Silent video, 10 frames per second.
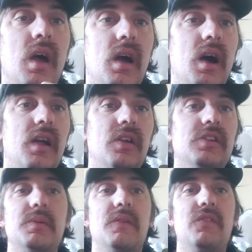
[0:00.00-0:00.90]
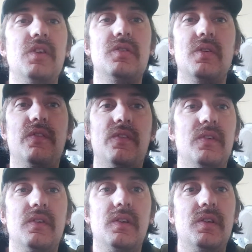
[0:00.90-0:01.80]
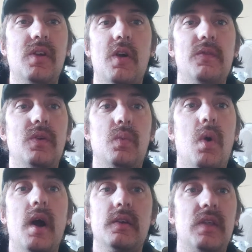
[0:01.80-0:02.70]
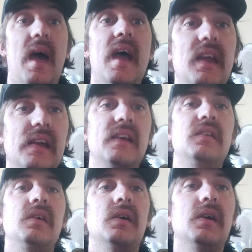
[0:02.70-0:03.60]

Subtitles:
not to be confused with COVID-1 to 18,